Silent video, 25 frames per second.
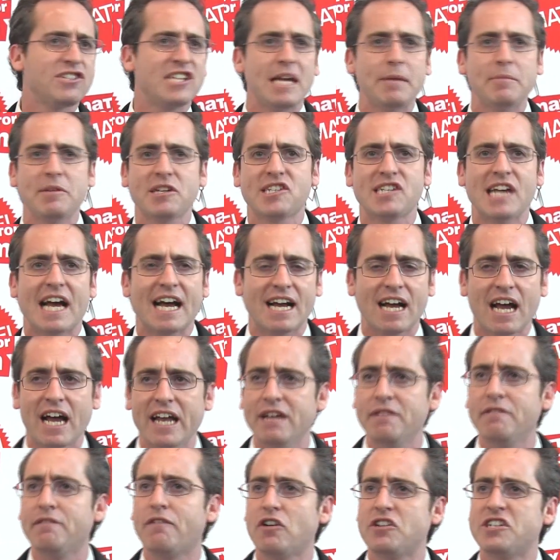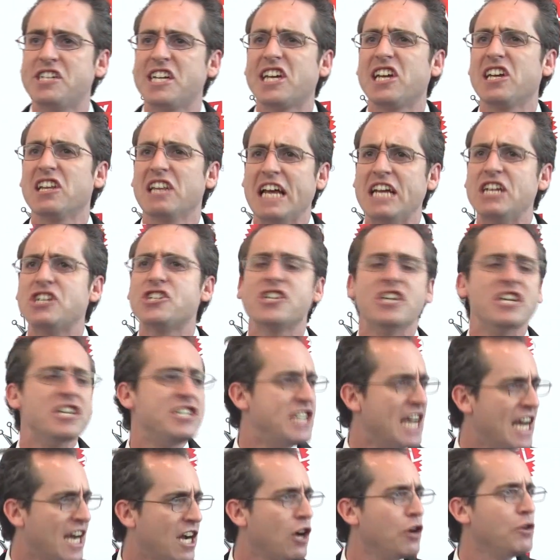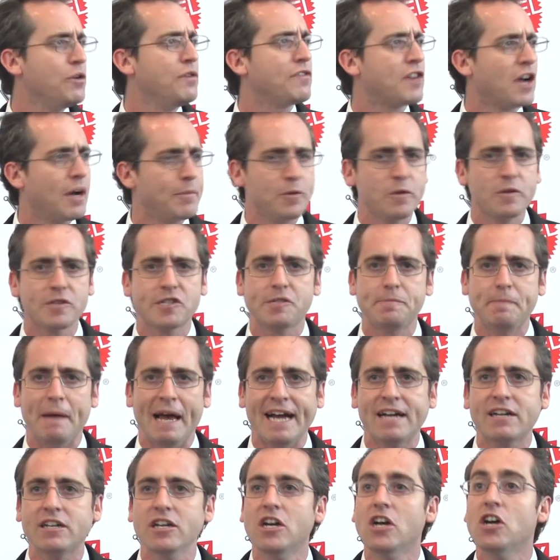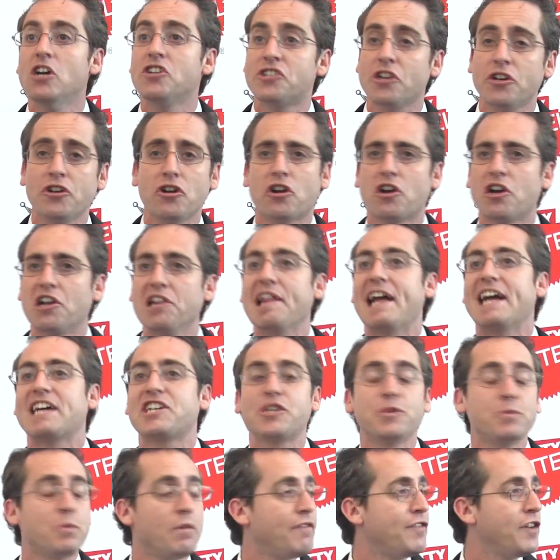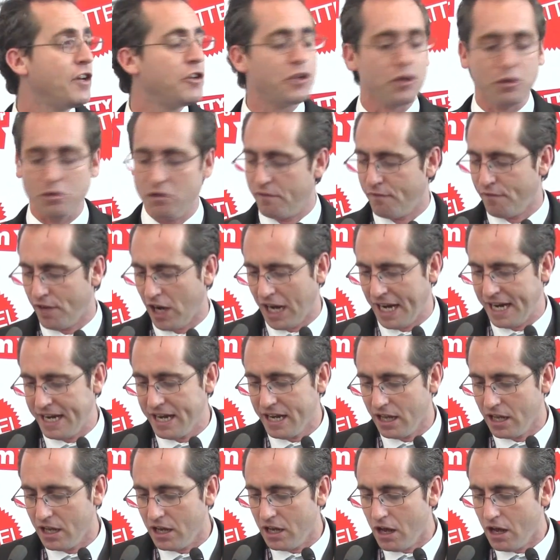same exact kind of articulation and deco you've come to expect, so your collection will feel unified.